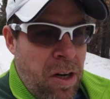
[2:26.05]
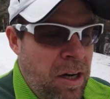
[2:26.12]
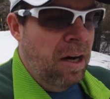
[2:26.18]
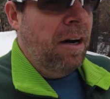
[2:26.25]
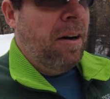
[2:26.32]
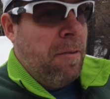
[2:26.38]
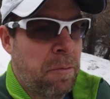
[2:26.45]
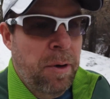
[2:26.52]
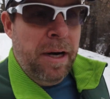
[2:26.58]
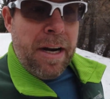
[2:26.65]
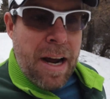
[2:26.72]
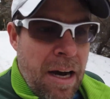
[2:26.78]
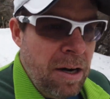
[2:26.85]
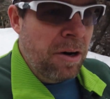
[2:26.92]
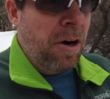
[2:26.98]
Uh, right
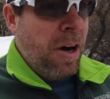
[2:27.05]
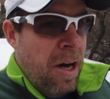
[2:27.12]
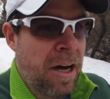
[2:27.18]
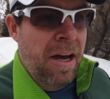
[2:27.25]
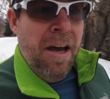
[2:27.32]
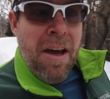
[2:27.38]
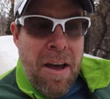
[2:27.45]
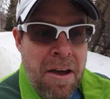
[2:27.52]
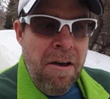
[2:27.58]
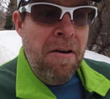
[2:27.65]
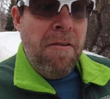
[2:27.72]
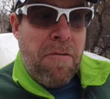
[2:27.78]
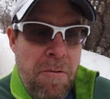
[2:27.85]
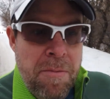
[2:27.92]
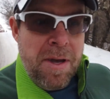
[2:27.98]
now,
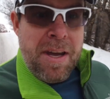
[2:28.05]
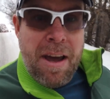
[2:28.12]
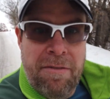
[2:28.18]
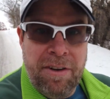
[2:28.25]
for me,